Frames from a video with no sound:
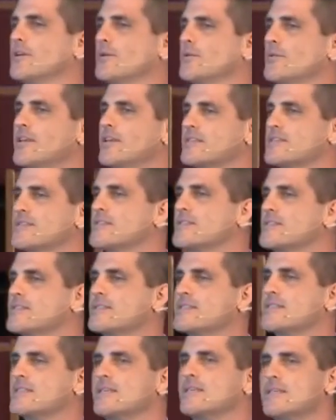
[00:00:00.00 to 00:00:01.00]
so, this
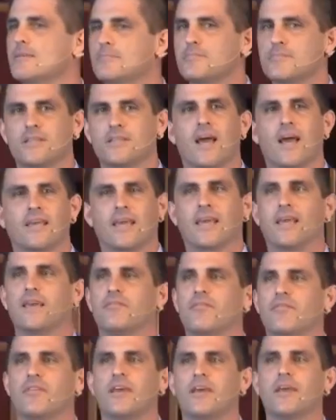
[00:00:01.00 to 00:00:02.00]
seems like a
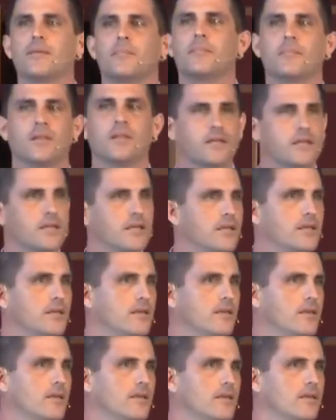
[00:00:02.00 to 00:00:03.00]
family
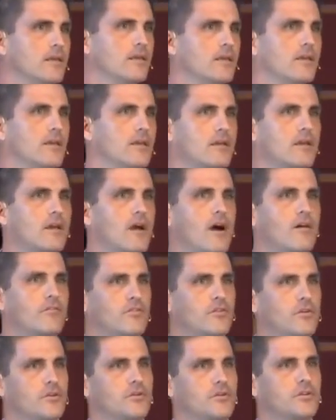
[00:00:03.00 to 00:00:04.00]

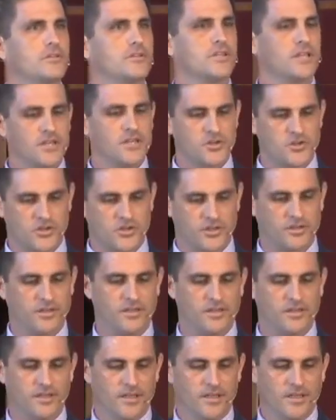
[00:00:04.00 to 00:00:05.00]
conversation.
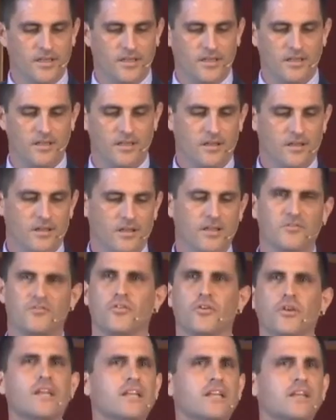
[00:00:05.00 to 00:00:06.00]
And, and
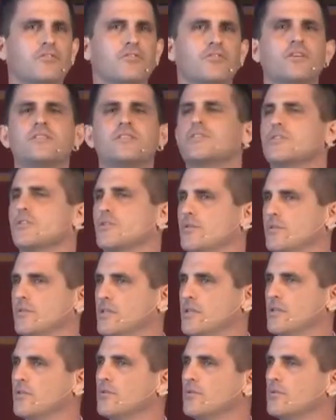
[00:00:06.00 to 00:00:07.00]
for any visitors
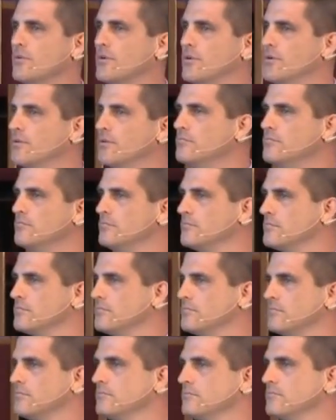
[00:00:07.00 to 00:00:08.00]
in the room,
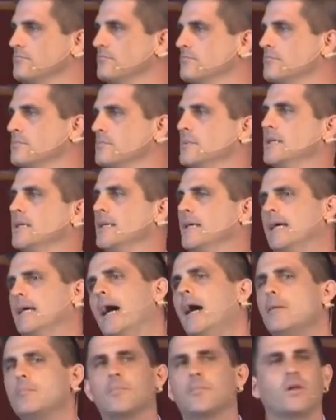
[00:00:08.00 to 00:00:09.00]

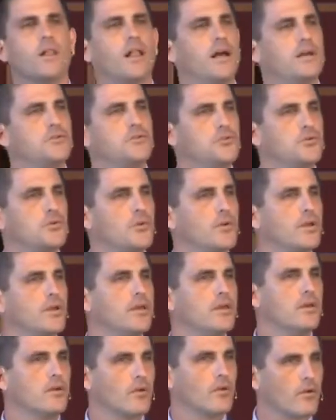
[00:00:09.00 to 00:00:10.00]
I'm glad you're
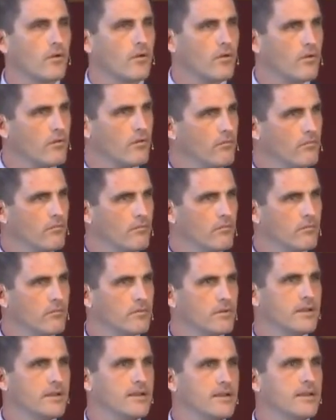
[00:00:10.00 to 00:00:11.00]
here.
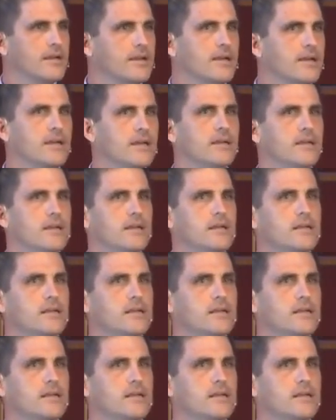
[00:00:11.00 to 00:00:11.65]
I,